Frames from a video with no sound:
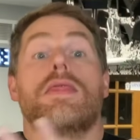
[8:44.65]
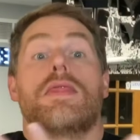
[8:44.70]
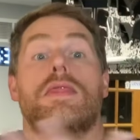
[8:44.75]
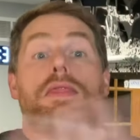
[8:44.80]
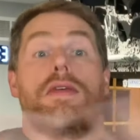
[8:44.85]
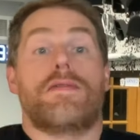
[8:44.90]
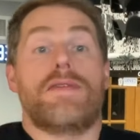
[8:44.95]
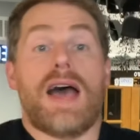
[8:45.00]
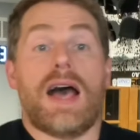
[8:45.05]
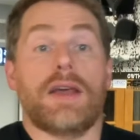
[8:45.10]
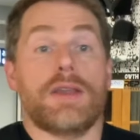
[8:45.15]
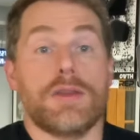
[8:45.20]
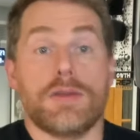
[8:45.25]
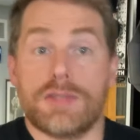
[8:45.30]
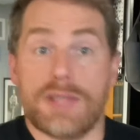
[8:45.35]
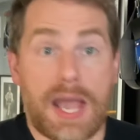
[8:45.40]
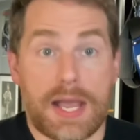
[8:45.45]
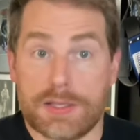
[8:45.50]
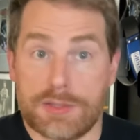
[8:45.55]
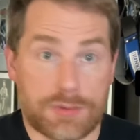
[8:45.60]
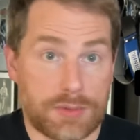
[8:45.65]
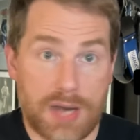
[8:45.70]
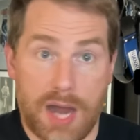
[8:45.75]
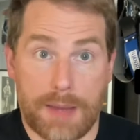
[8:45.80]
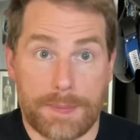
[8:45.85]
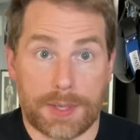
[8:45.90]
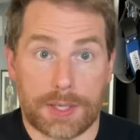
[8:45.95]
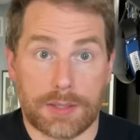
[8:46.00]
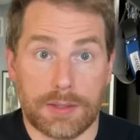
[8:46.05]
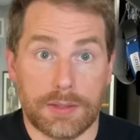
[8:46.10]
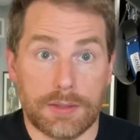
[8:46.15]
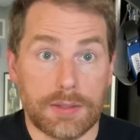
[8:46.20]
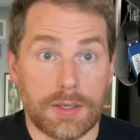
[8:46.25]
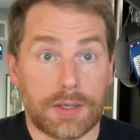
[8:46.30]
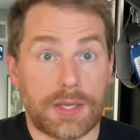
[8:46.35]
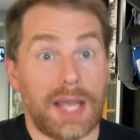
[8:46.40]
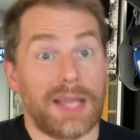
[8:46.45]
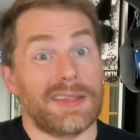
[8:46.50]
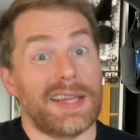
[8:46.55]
The value is astronomical, okay?